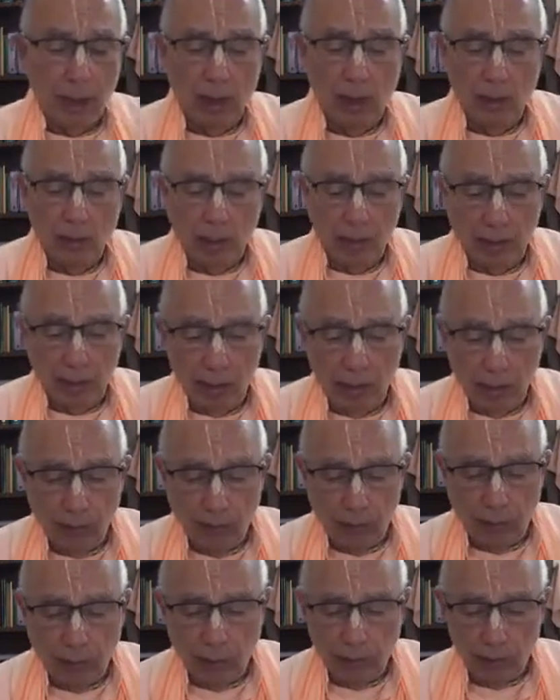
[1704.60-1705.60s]
My dear
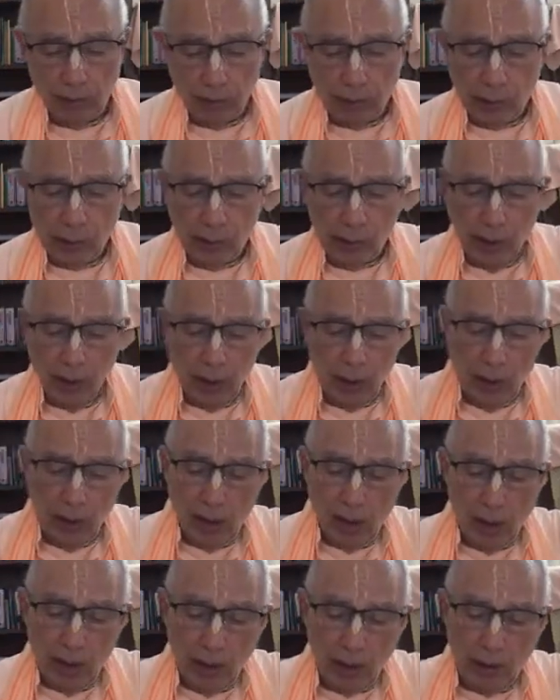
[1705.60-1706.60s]
friends,
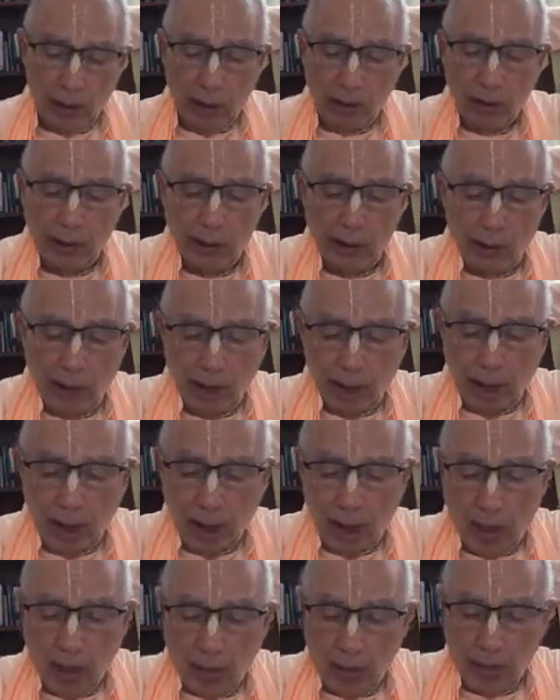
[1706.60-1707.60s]
just see
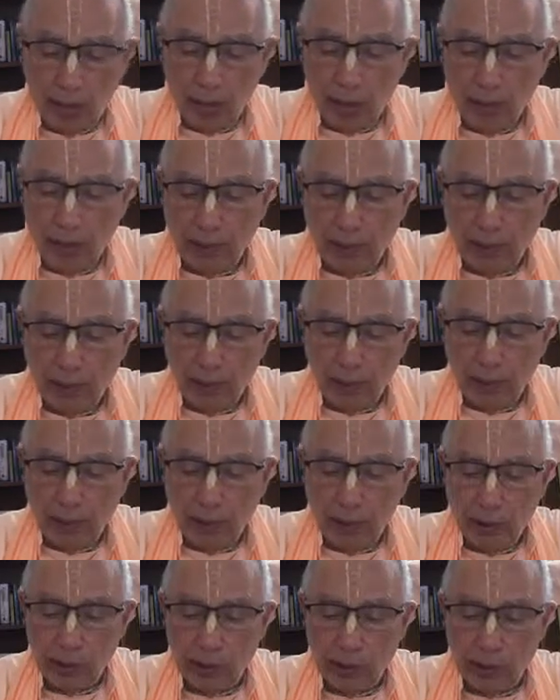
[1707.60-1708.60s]
how Sri Krishna
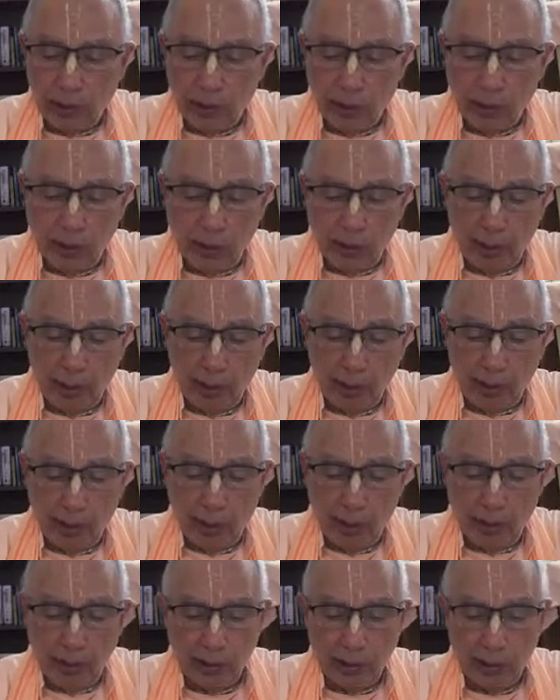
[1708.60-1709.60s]
is enjoying the
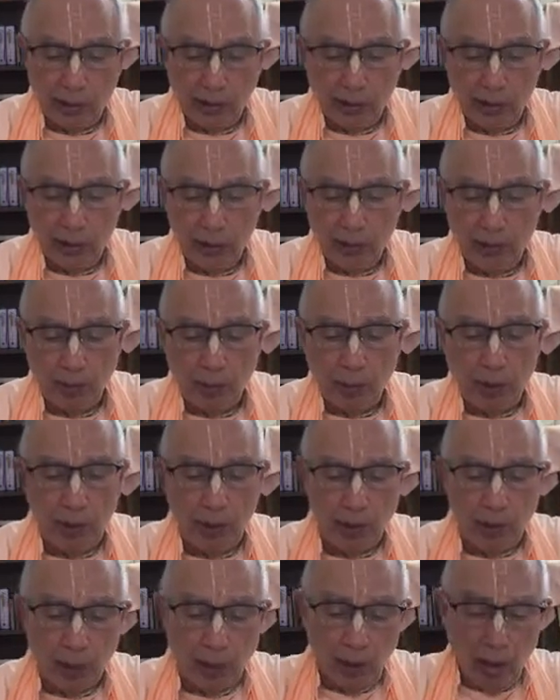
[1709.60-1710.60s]
season of spring.
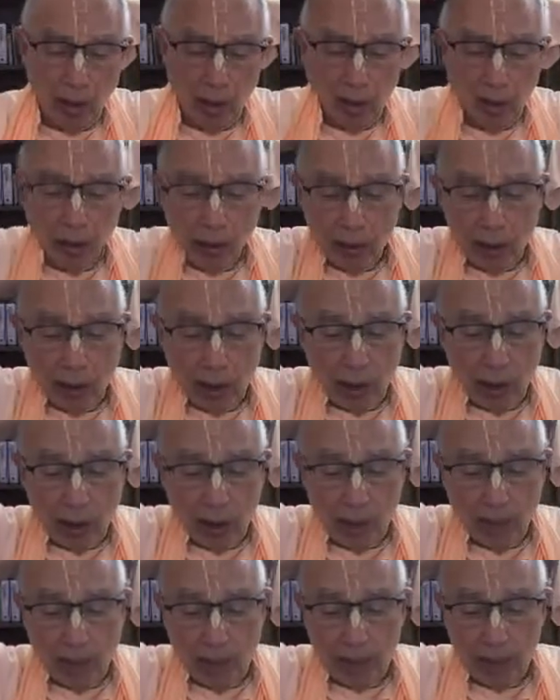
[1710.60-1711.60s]
With the
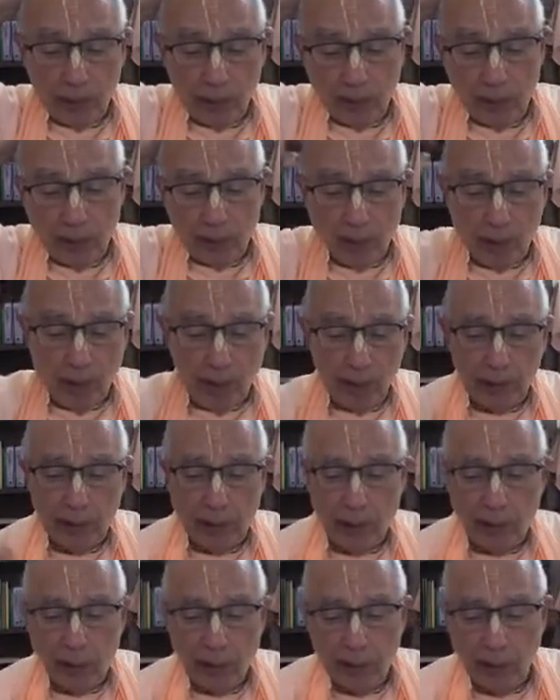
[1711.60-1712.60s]
gopis embracing
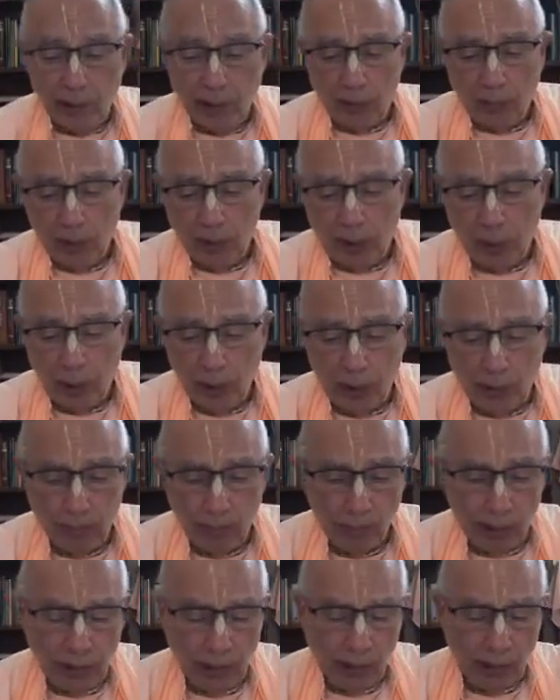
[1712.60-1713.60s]
each of his limbs,
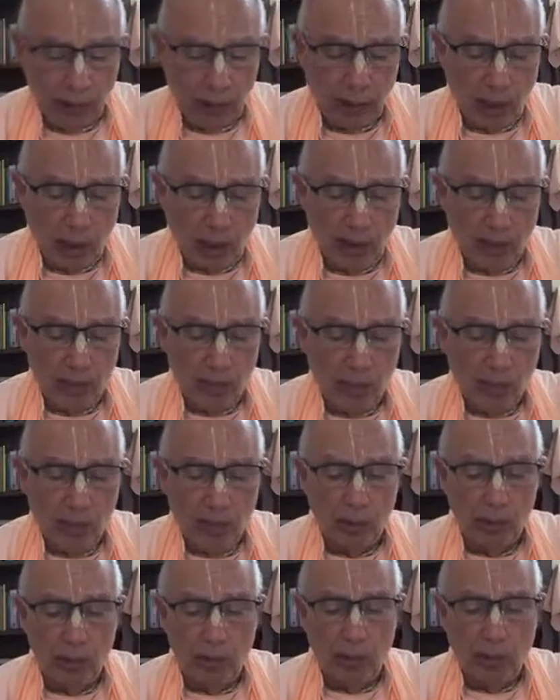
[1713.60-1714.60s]
he is like
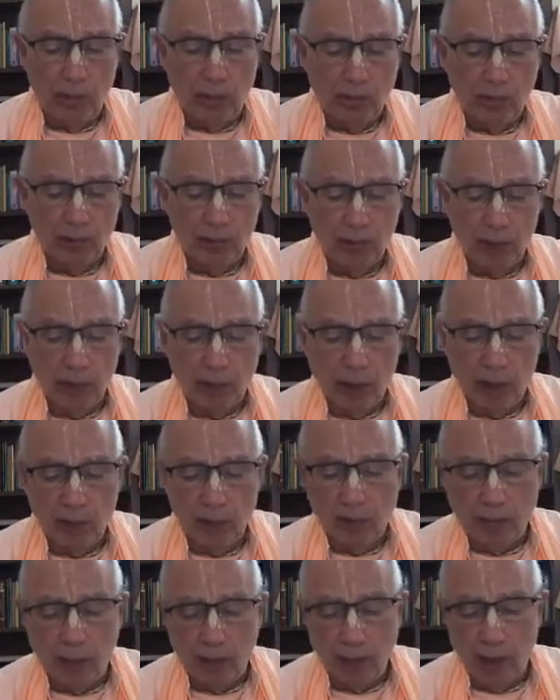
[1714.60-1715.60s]
amorous love
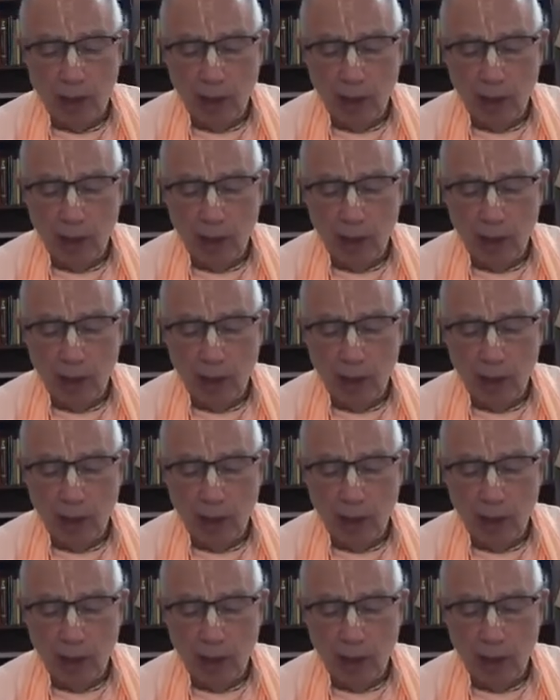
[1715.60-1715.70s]
personified.